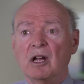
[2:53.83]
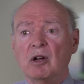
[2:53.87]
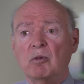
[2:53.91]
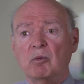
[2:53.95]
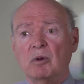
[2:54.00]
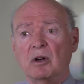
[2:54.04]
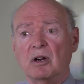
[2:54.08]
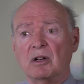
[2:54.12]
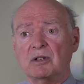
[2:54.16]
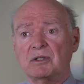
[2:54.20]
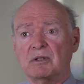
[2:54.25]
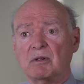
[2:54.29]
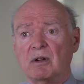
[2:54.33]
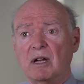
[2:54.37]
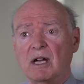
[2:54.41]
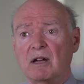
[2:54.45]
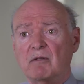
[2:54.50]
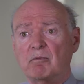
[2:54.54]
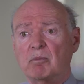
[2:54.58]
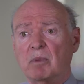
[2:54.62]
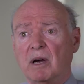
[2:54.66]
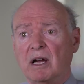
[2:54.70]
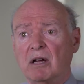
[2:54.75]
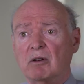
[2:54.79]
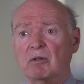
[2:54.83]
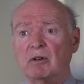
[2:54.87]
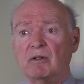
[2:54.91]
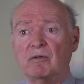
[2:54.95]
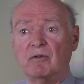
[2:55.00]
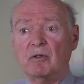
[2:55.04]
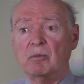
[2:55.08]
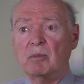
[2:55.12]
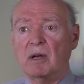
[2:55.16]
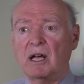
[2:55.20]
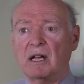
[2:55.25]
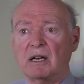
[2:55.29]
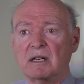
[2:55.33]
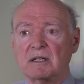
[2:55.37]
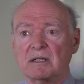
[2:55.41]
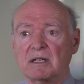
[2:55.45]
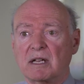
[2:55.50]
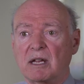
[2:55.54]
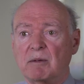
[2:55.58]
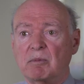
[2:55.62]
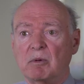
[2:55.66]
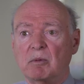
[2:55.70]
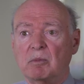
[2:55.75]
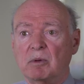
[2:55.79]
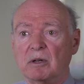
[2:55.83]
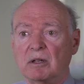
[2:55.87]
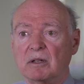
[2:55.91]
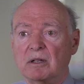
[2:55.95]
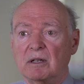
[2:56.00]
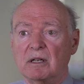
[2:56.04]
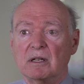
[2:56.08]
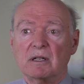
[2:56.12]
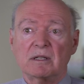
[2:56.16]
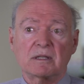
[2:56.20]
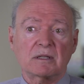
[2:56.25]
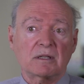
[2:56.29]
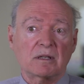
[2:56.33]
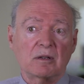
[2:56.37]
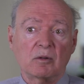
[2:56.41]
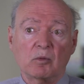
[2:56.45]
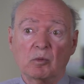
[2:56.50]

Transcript: We also have bioinformatics capabilities,